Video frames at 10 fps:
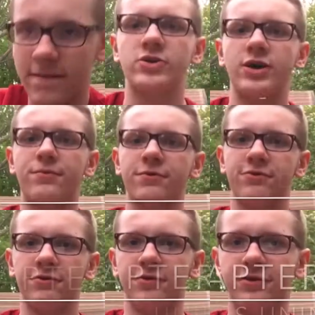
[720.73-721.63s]
Chapter
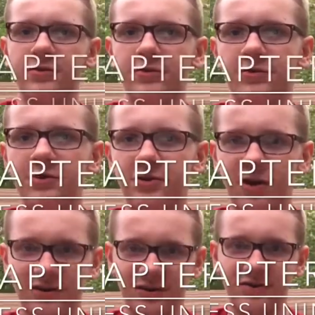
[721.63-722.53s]
32, the
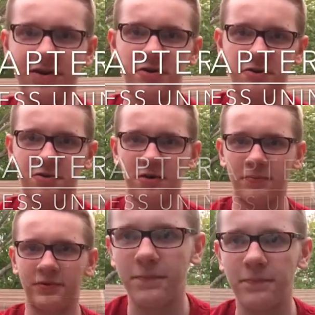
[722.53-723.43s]
darkness uninterrupted.